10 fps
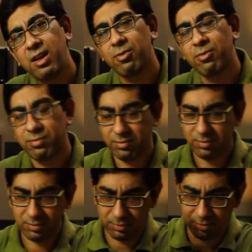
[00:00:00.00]
Now,
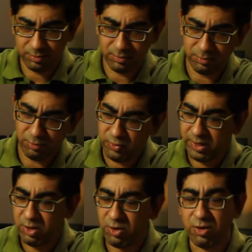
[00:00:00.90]

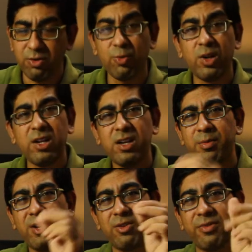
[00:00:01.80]
moving on to a
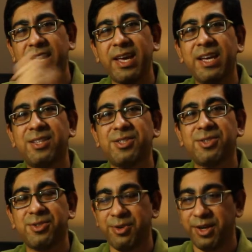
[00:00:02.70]
little bit of
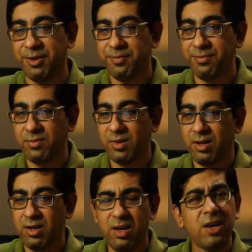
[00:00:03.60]
history.
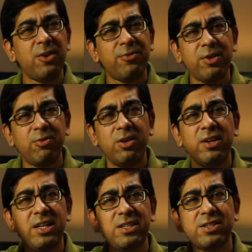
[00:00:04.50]
We have
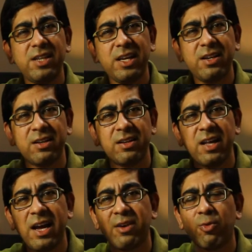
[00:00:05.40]
already stated
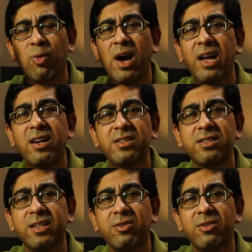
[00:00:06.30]
that wireless